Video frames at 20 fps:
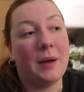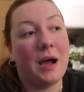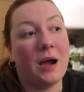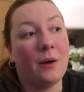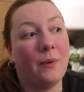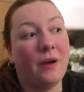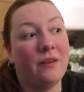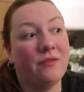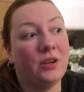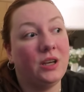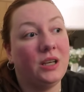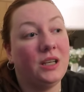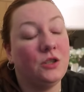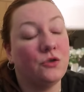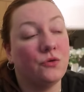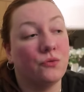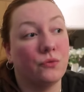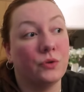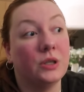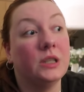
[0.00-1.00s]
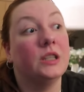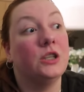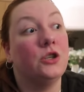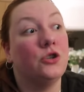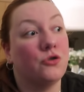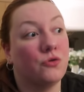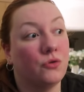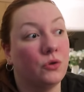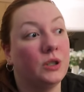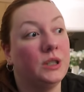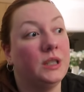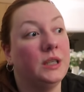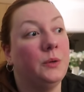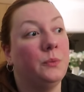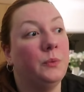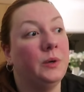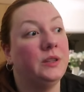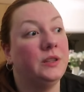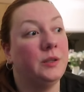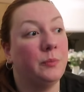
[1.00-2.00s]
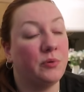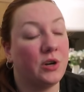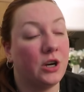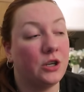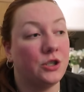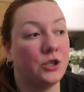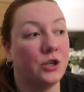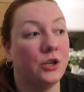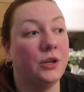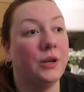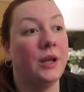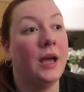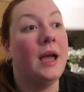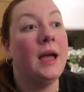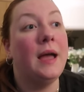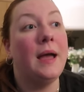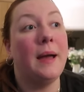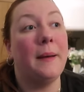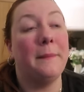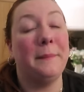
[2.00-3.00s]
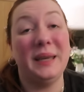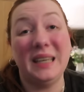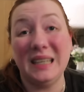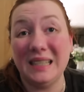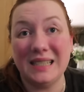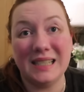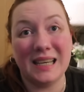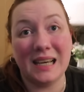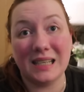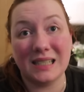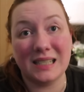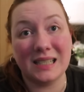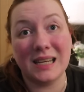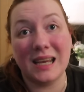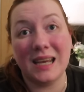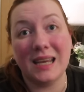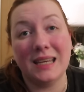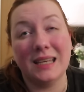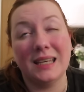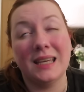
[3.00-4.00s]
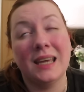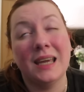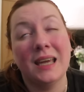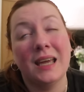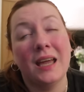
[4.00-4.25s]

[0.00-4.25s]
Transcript: However, he's really struggling with depression and PTSD